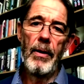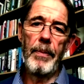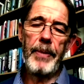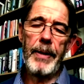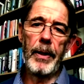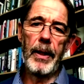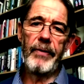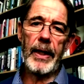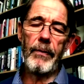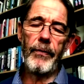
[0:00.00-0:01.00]
that people
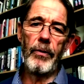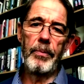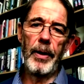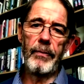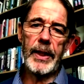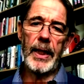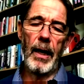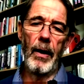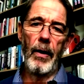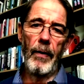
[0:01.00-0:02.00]
living in fuel poverty
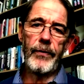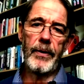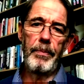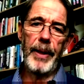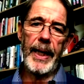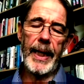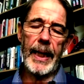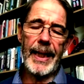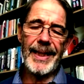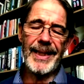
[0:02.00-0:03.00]
are often
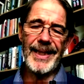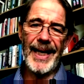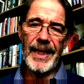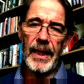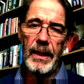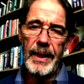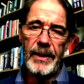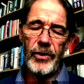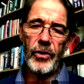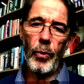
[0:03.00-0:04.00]
paying at
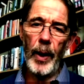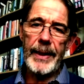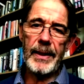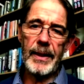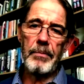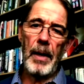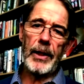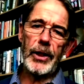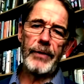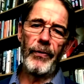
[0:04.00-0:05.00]
least twice as
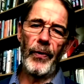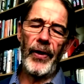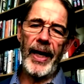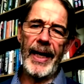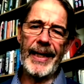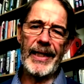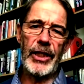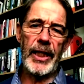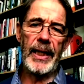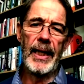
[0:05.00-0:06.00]
much for their
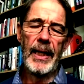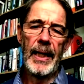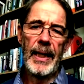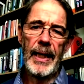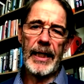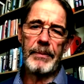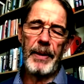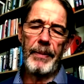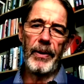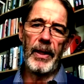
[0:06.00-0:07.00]
energy as
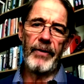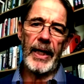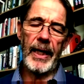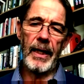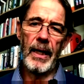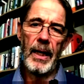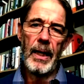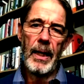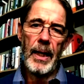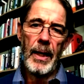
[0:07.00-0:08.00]
people living in
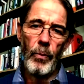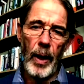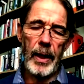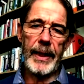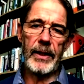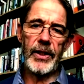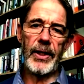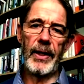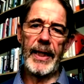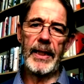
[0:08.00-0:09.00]

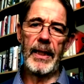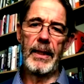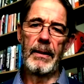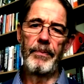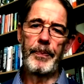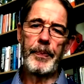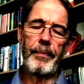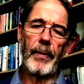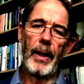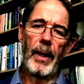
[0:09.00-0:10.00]
well-insulated
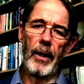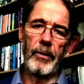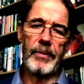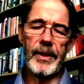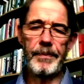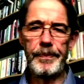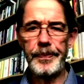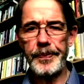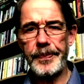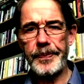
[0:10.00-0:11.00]
homes.
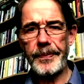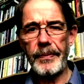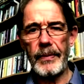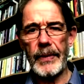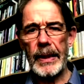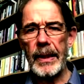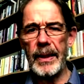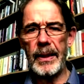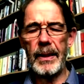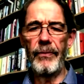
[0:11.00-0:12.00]

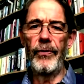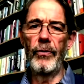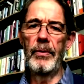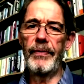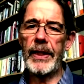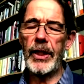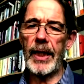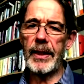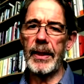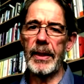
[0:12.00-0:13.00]
This is a form of
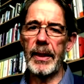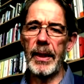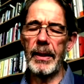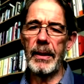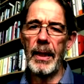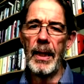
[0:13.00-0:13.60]
injustice that